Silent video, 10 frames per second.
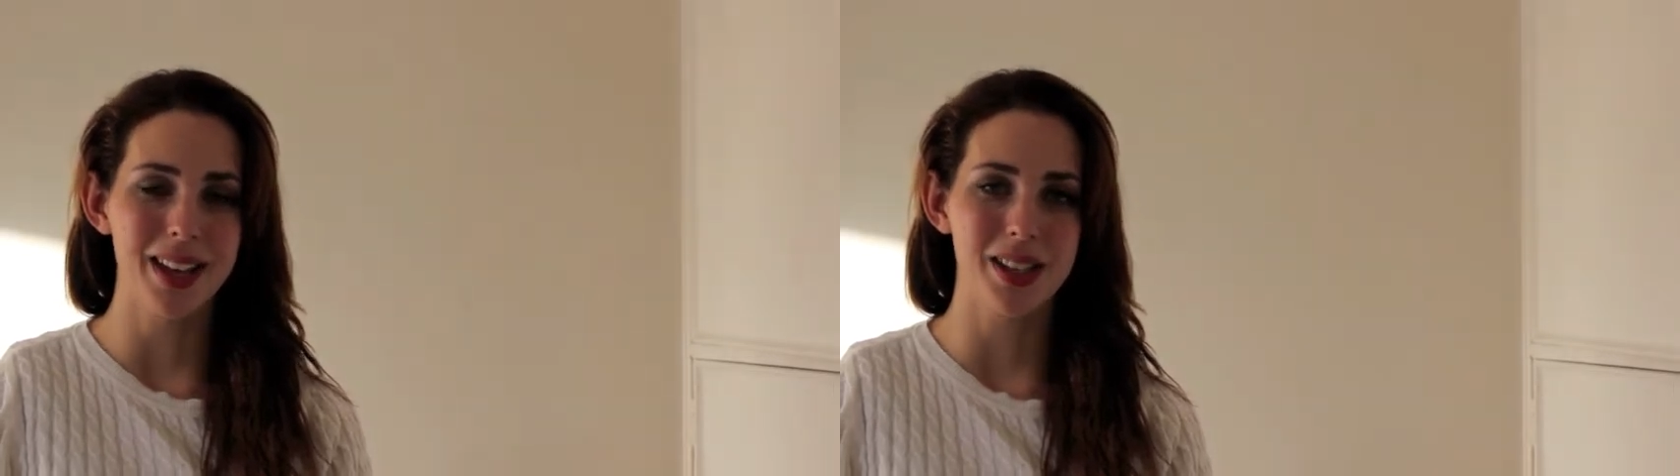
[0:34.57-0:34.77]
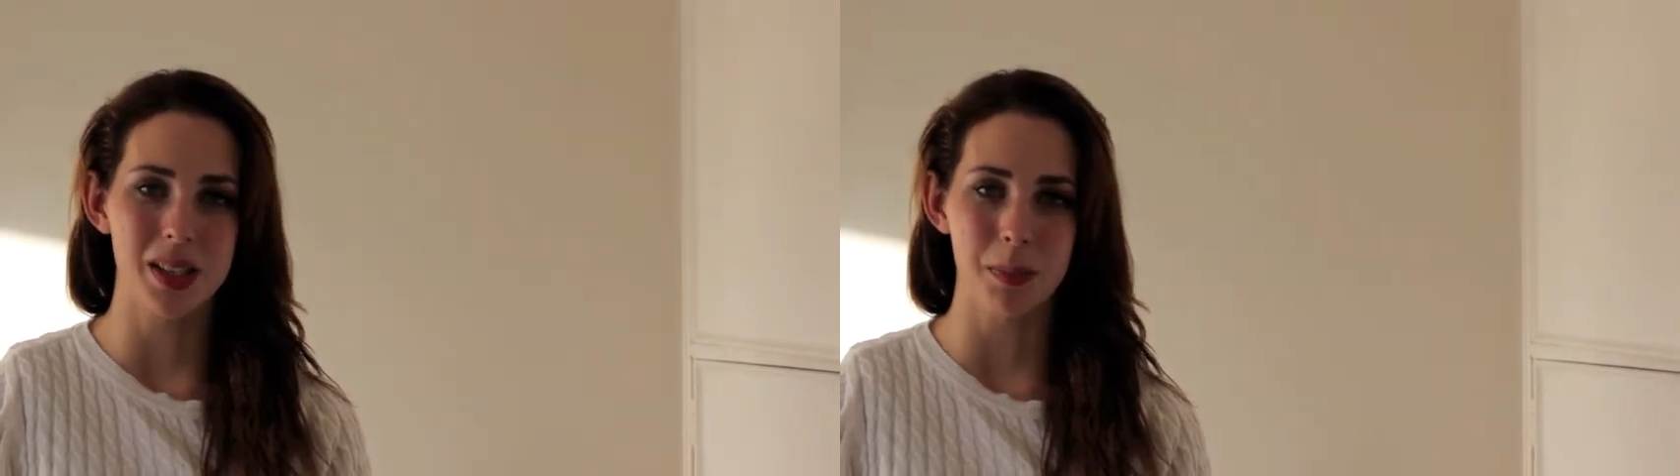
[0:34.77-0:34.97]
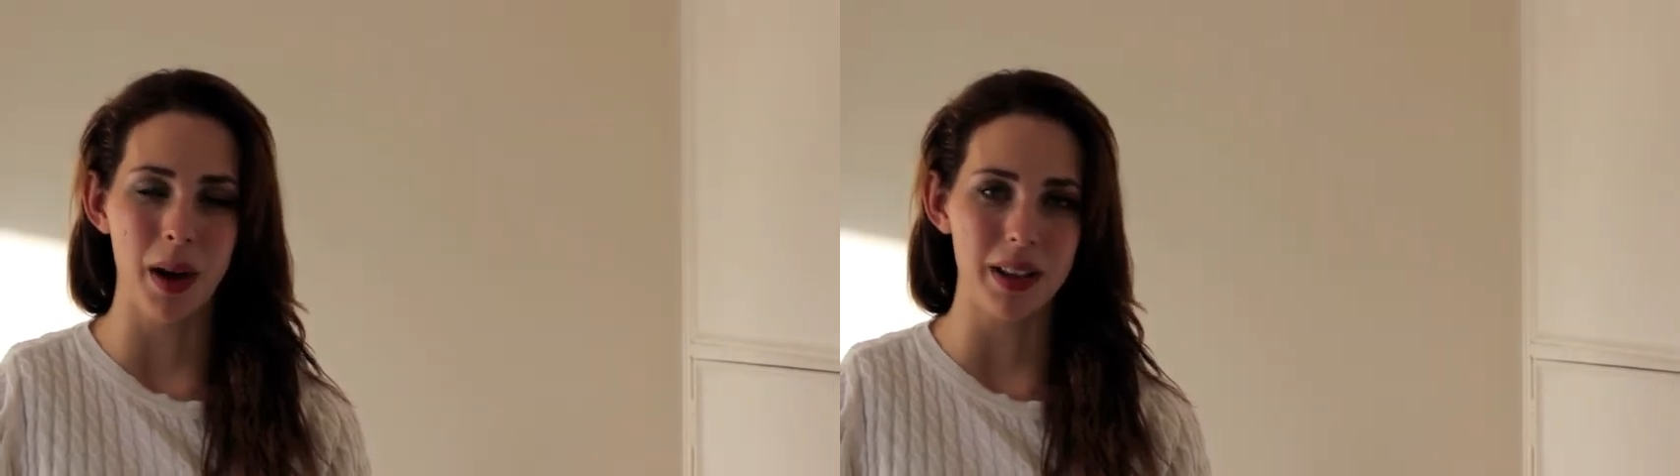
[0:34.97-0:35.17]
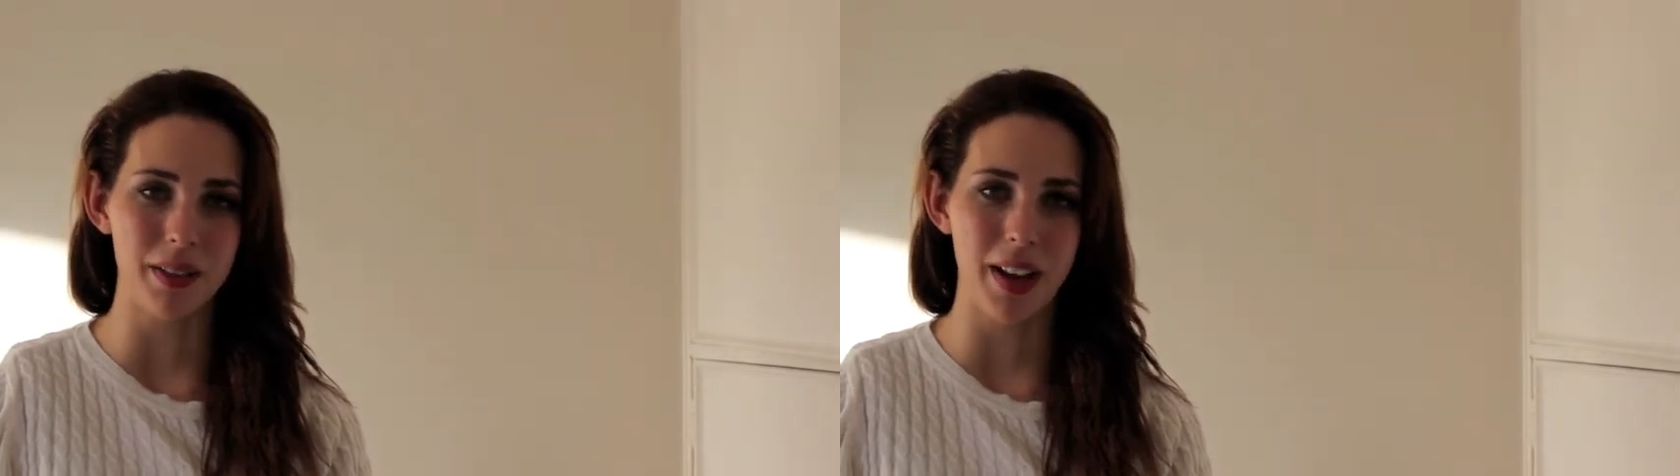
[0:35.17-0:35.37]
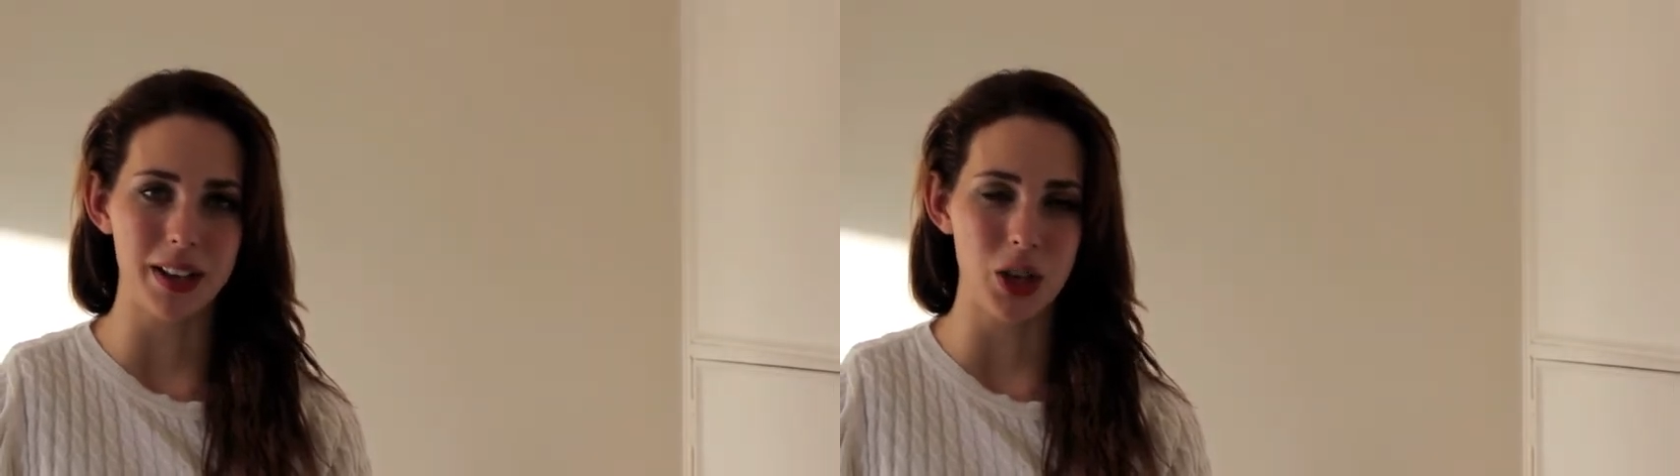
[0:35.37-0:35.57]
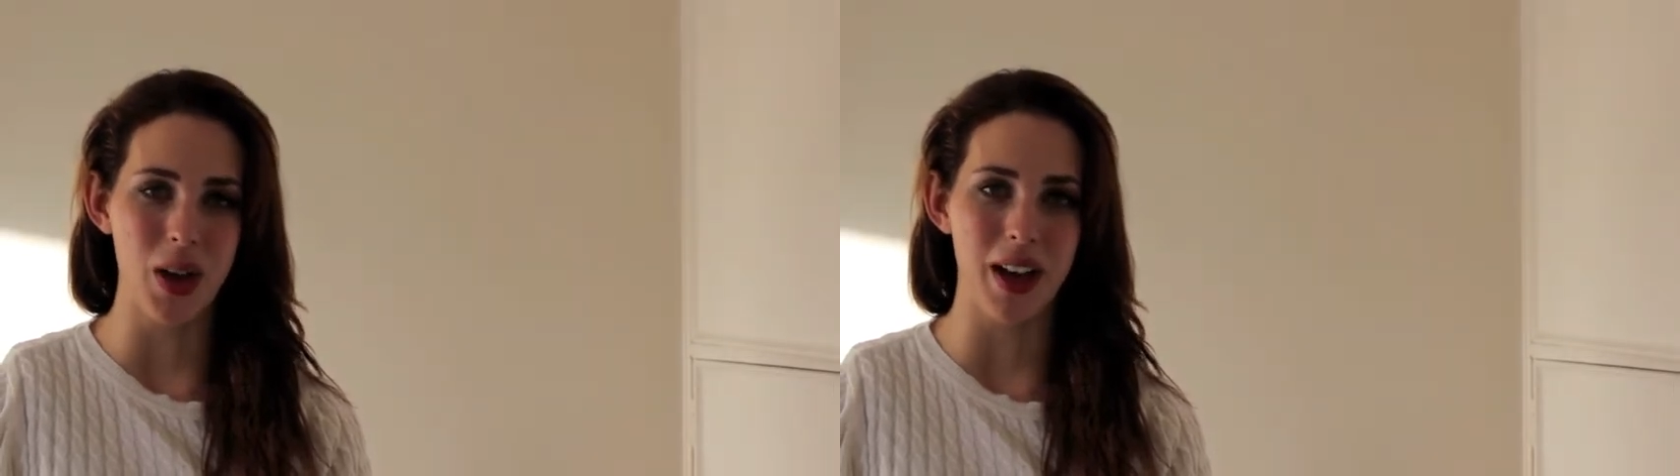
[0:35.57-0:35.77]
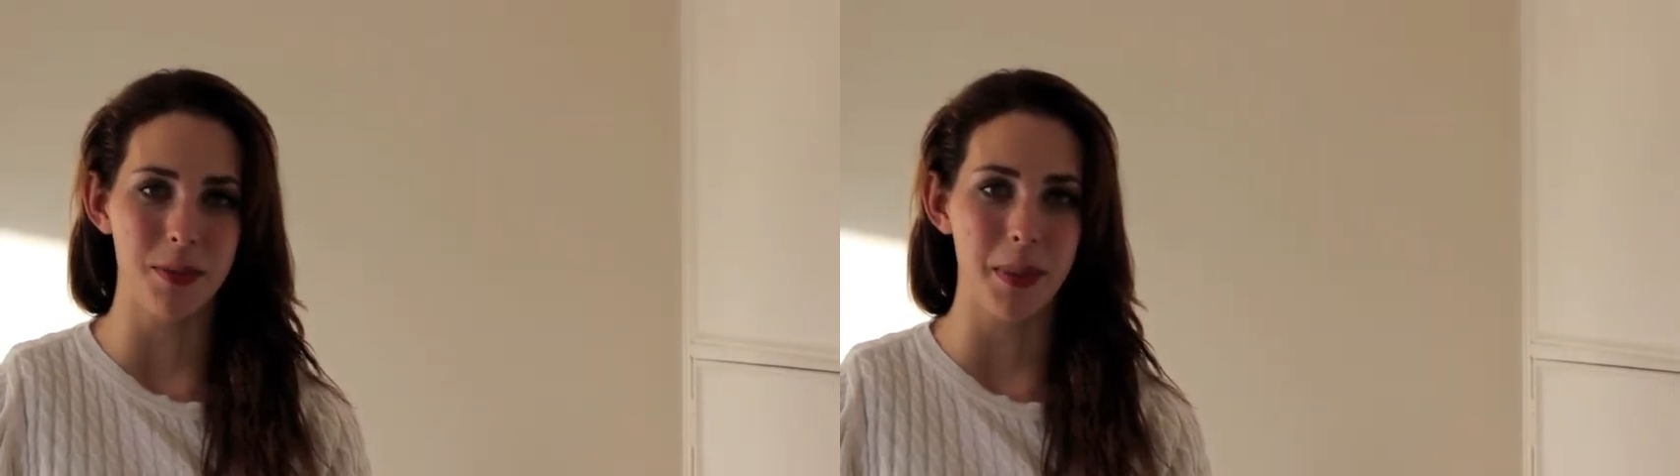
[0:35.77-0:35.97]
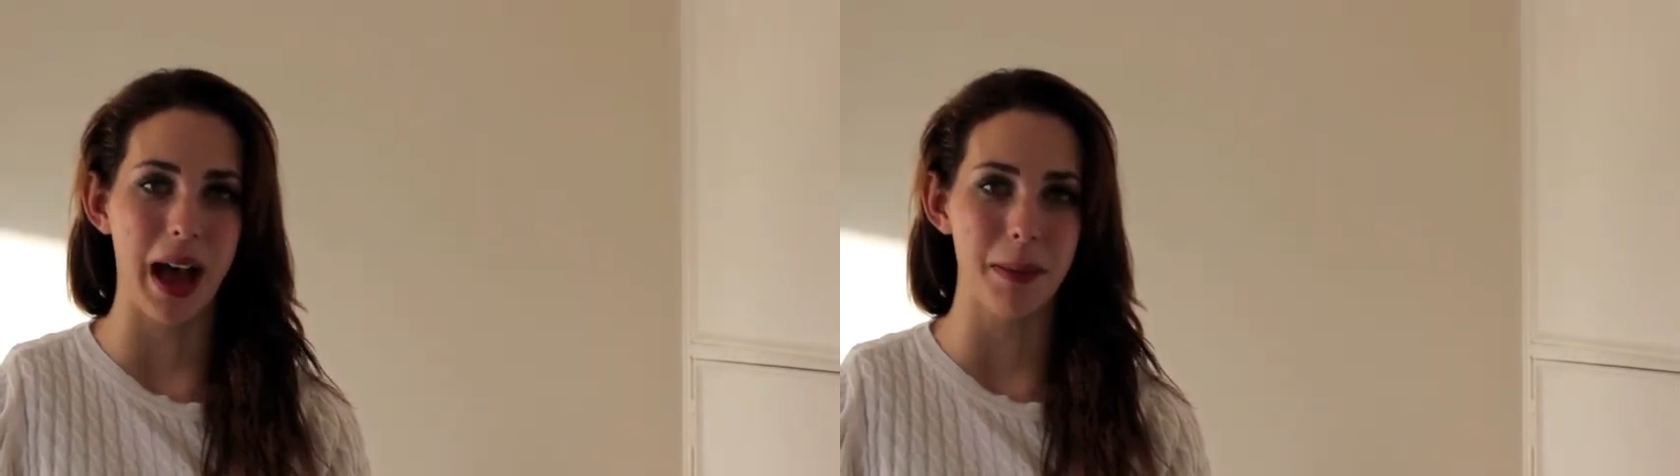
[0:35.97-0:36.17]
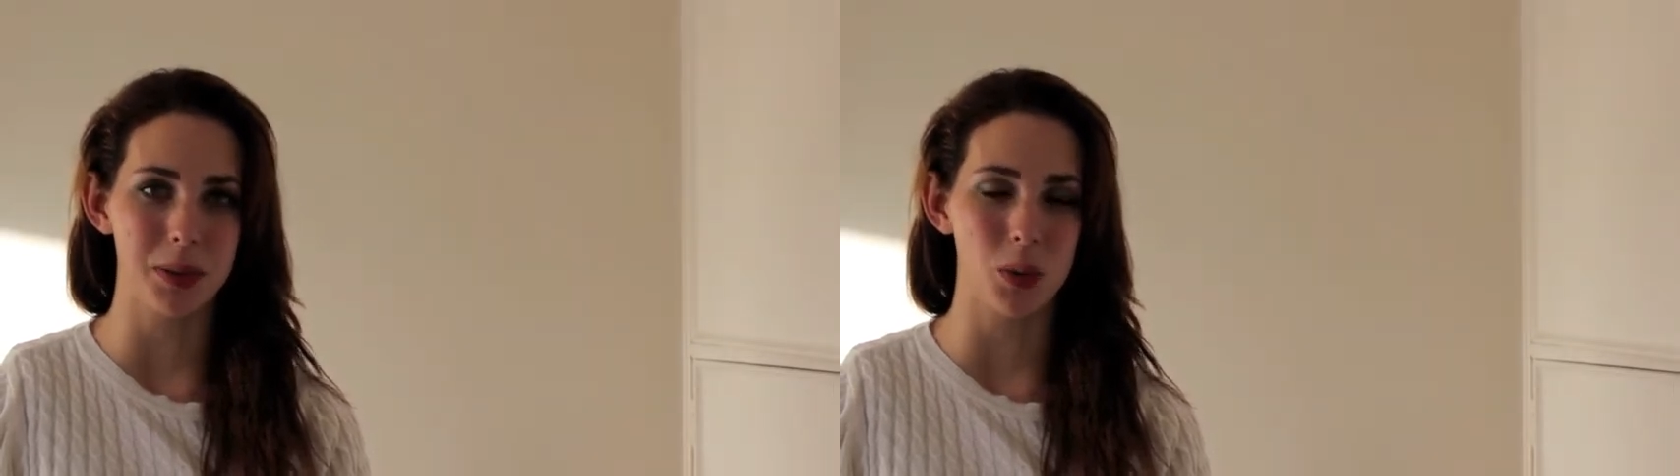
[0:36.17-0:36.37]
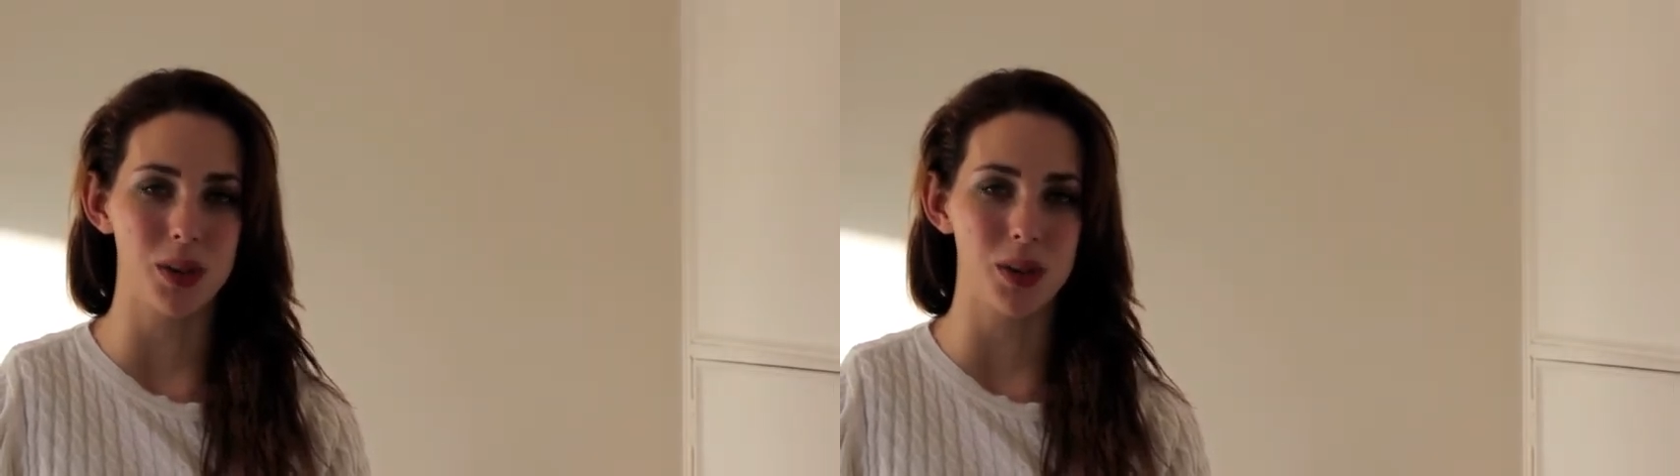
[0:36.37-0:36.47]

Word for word: despite the fact that you haven't perhaps got